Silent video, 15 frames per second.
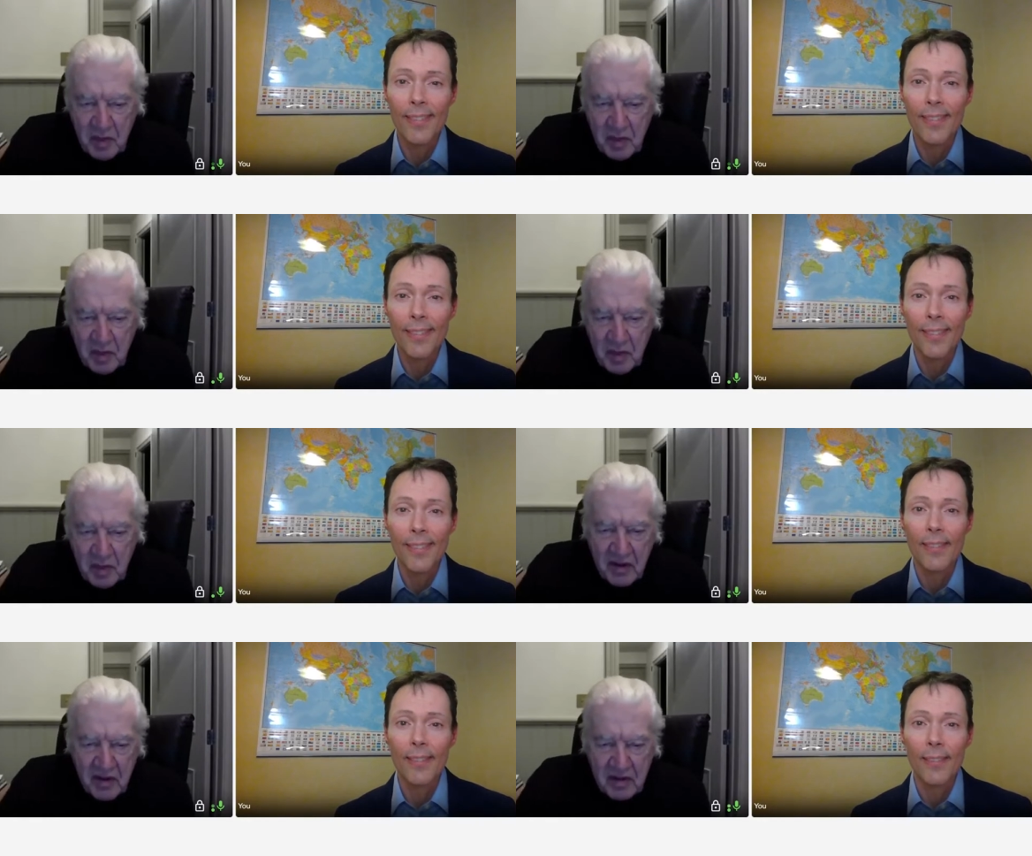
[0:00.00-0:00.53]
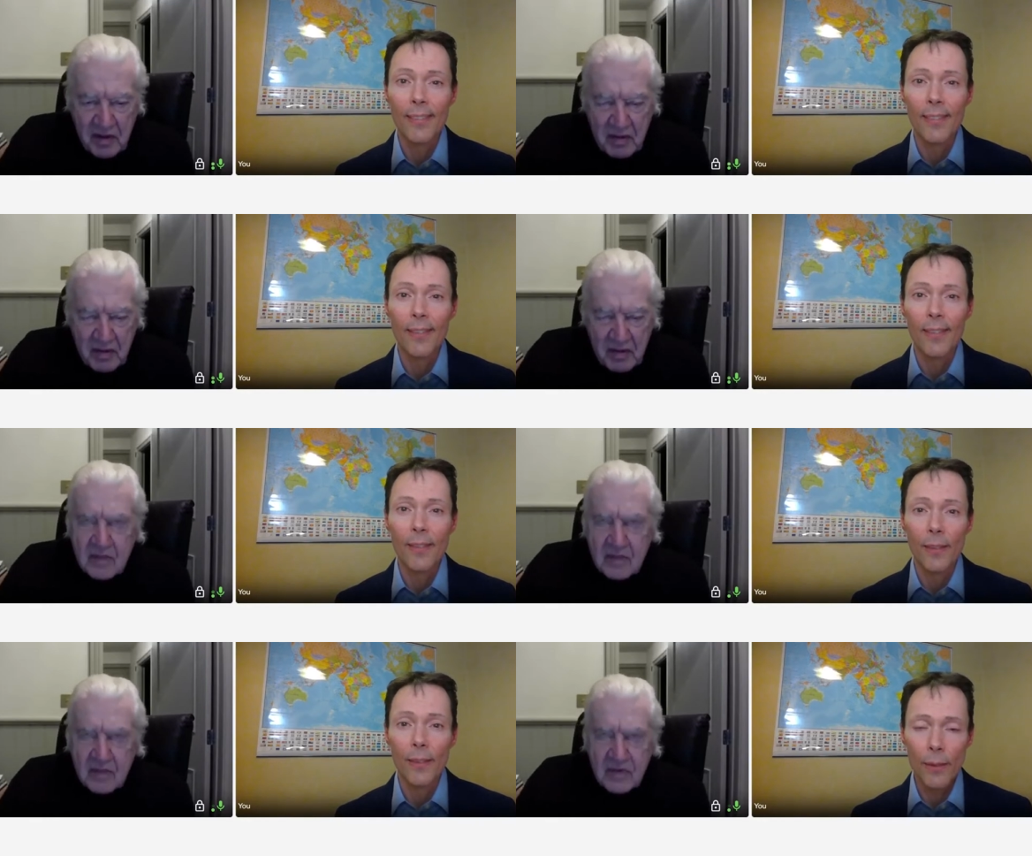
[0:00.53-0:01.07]
Speaker 1: for them either.
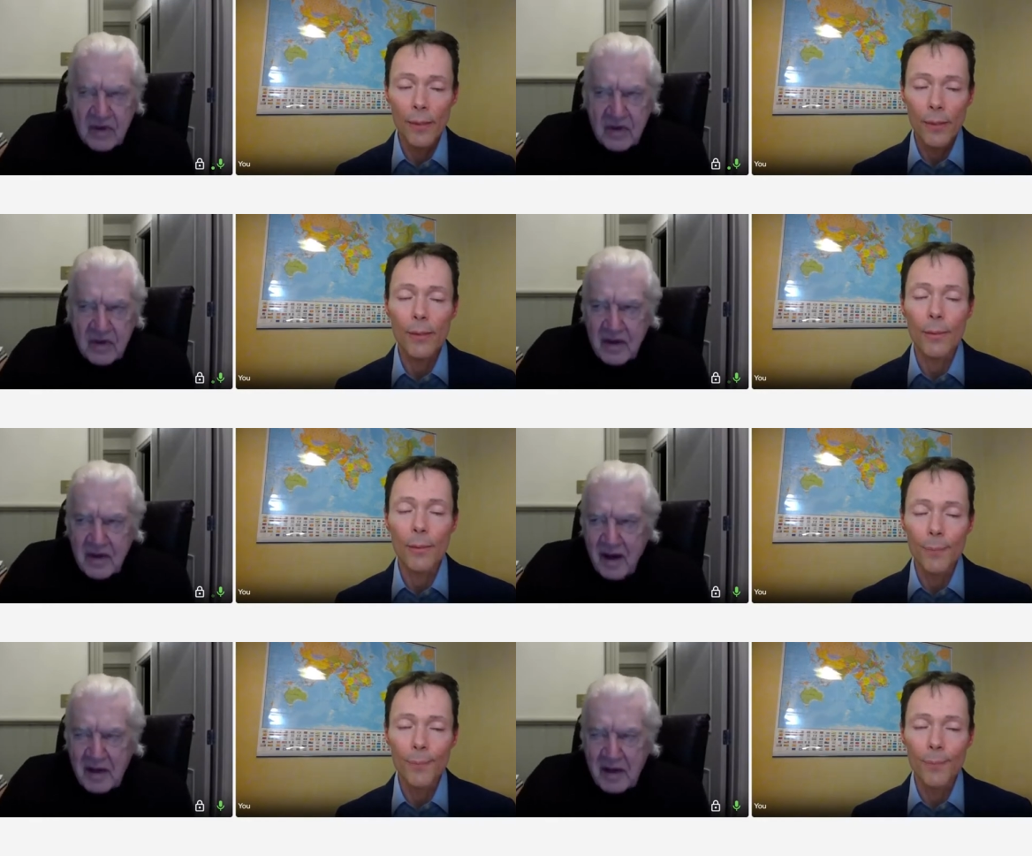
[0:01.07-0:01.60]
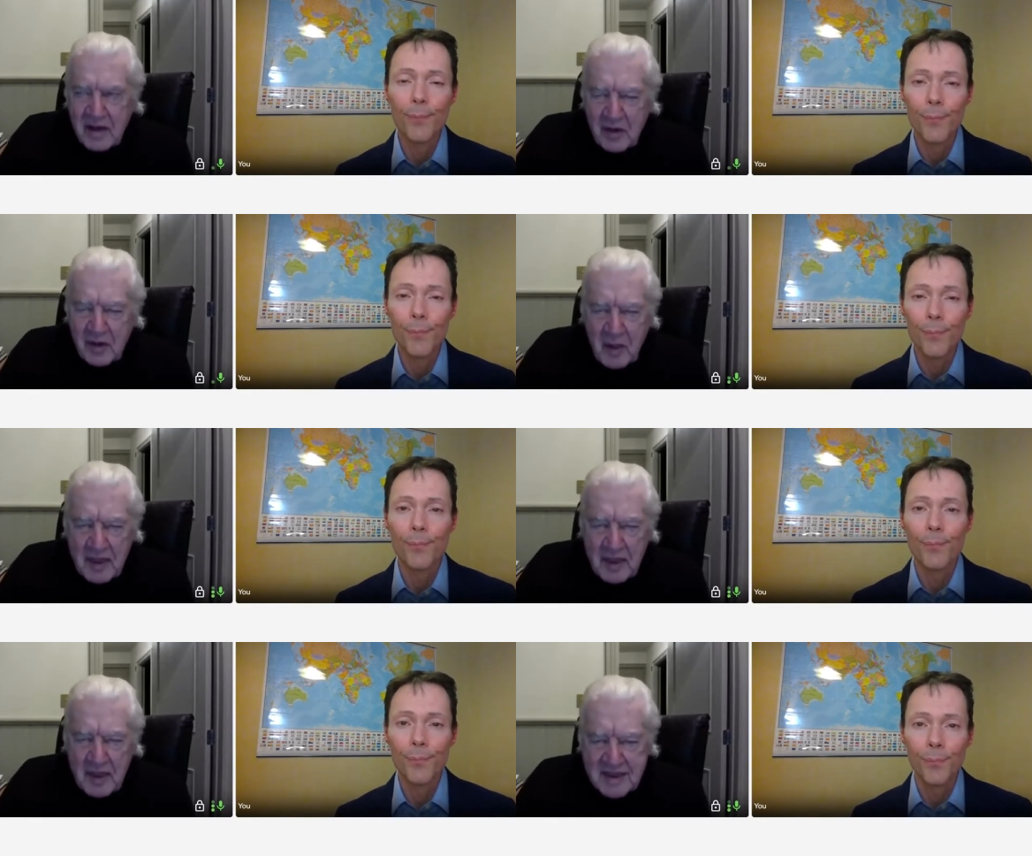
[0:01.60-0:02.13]
I'm, not, yeah. I'm getting all
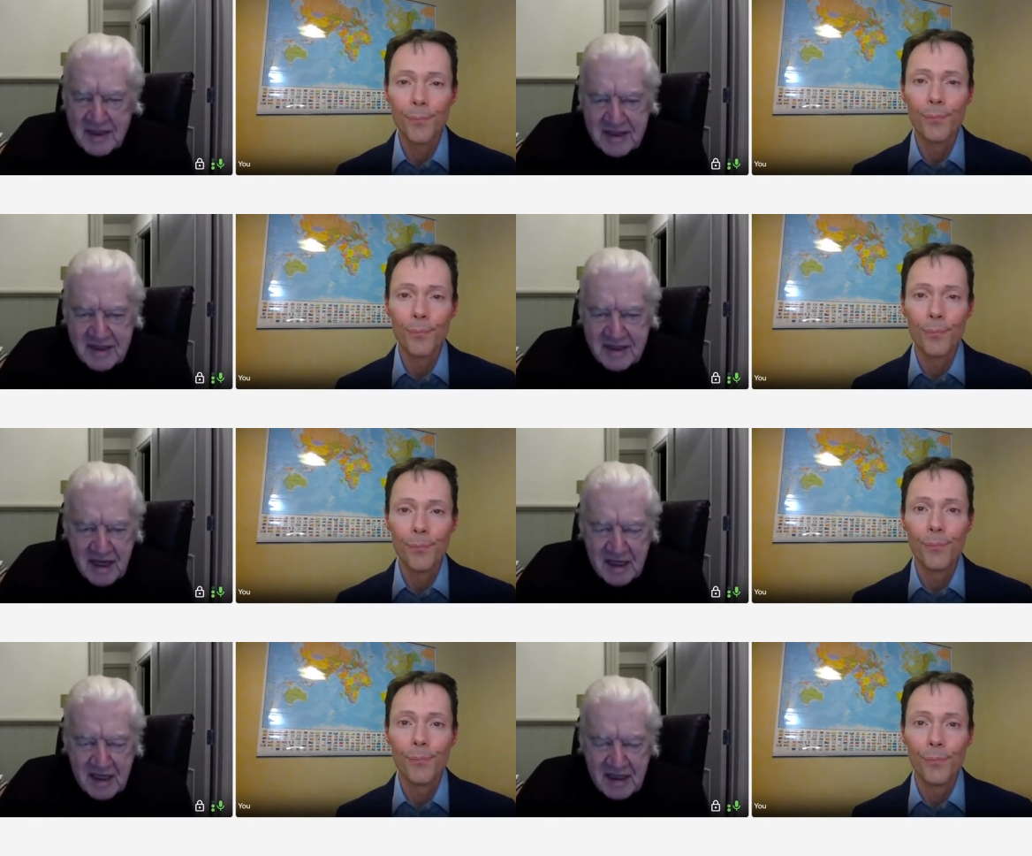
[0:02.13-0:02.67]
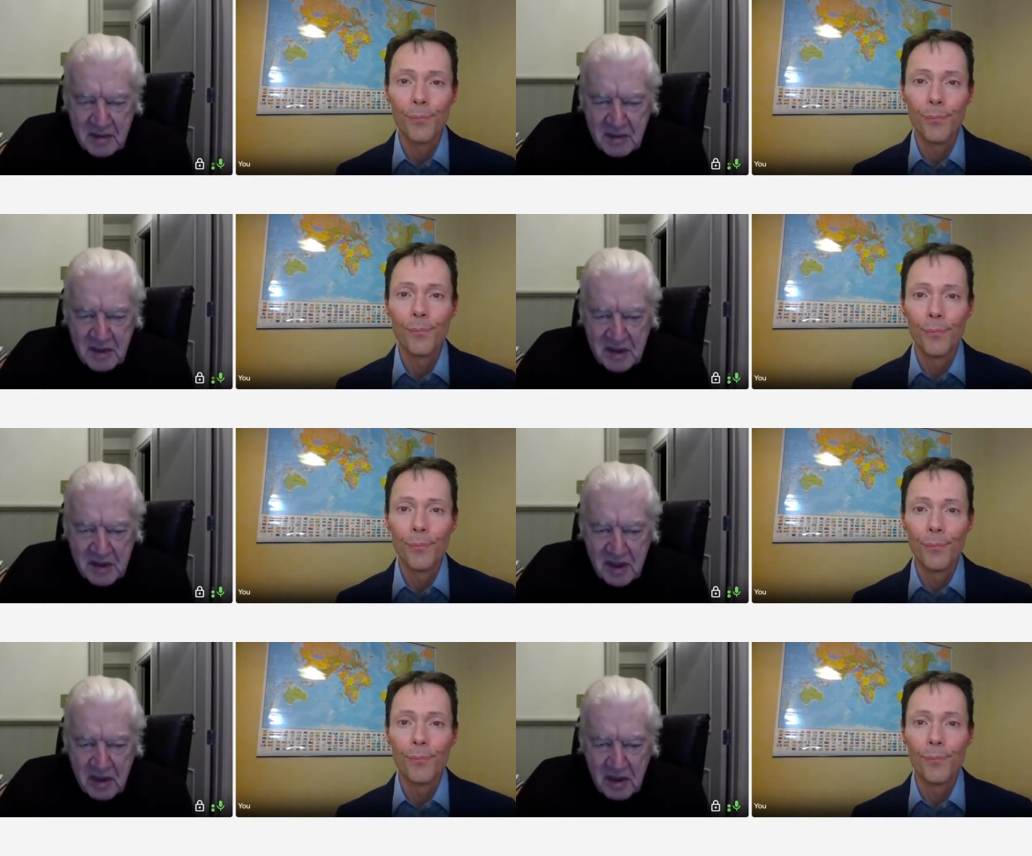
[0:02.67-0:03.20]
my nice and talented
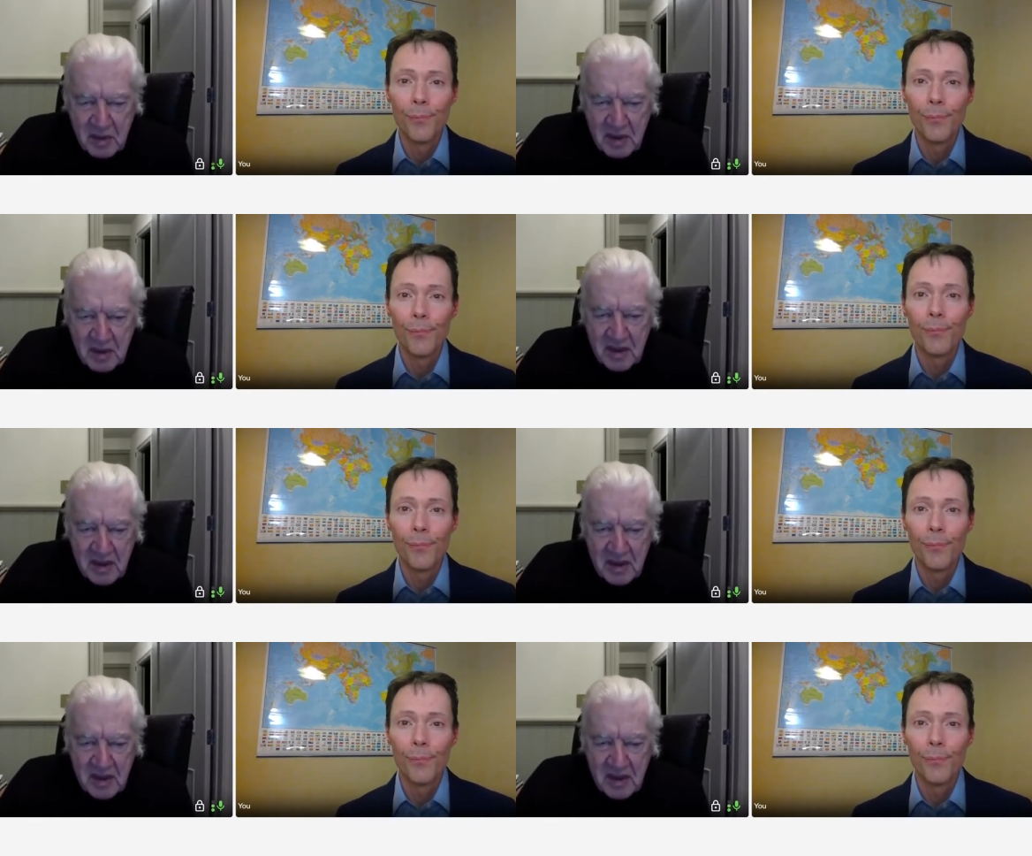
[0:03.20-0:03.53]
mixed up, but...